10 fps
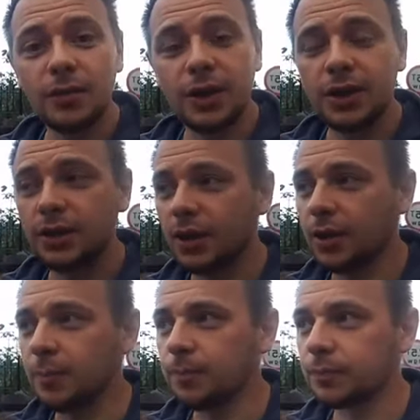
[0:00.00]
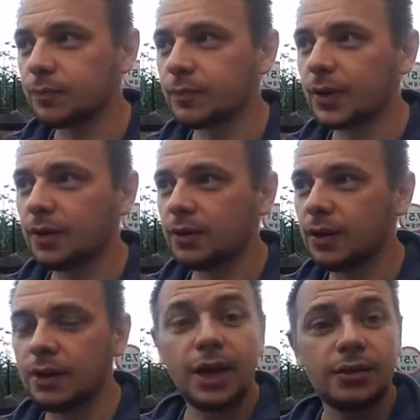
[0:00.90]
They're
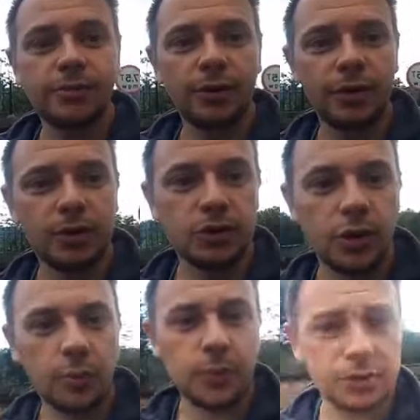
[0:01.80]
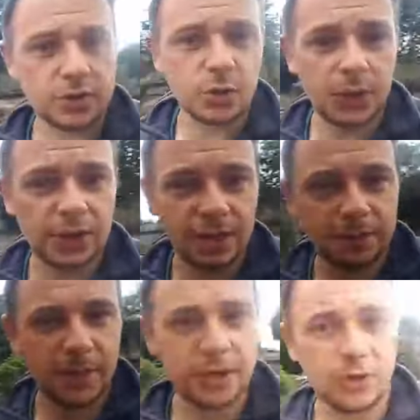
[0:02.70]
kind of foreign. So just quickly
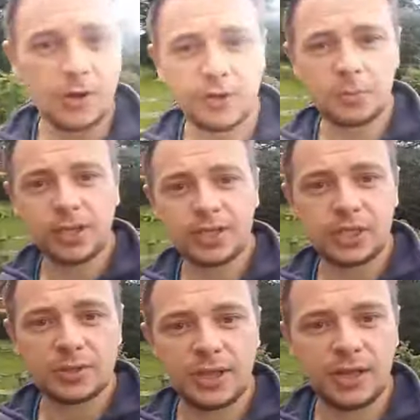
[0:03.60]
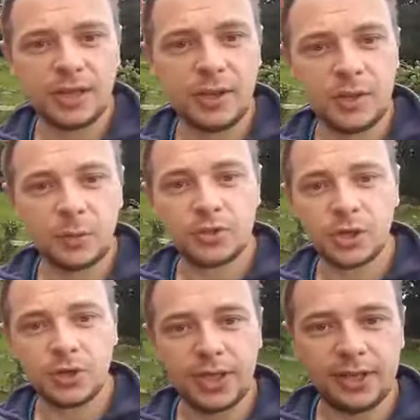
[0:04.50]
pan over. I'm going to get shouted at with
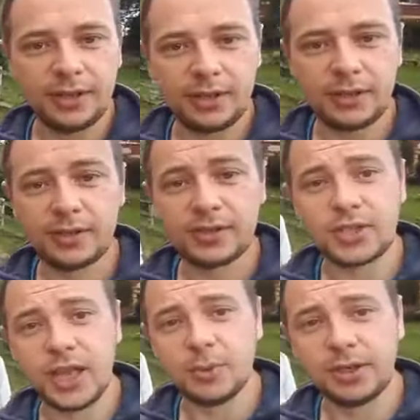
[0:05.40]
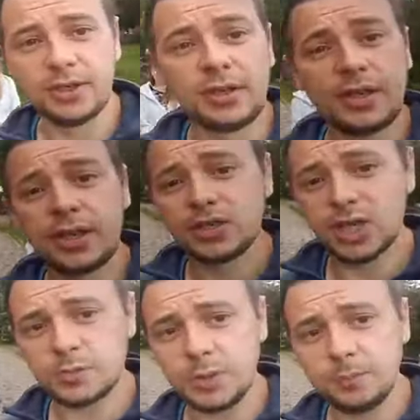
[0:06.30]
Jodie, Simon, and
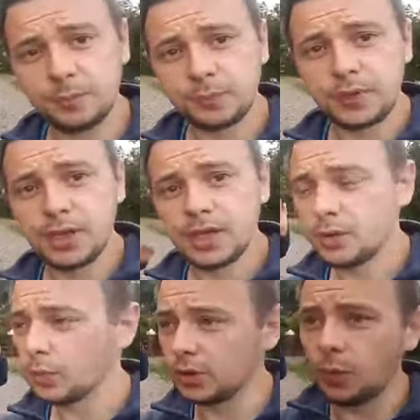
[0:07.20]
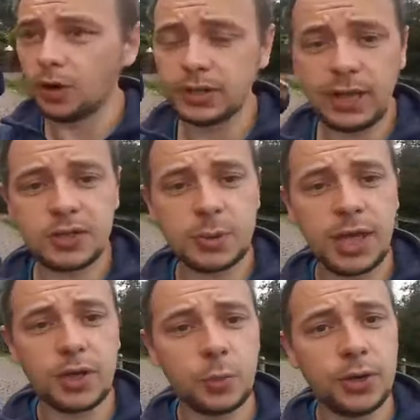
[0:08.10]
Jasmine. We're going to walk down to
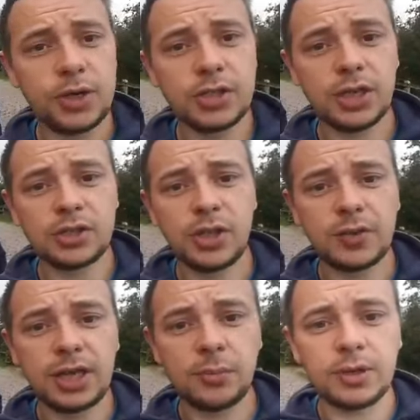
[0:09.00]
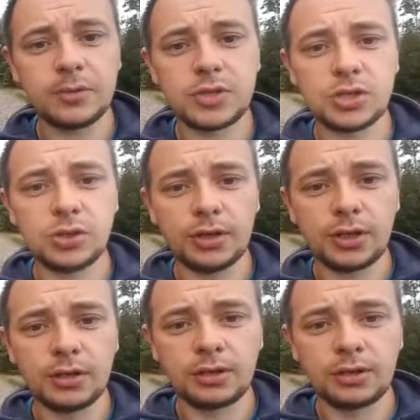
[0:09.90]
Meccano Bridge, and I'll turn the camera around to show you.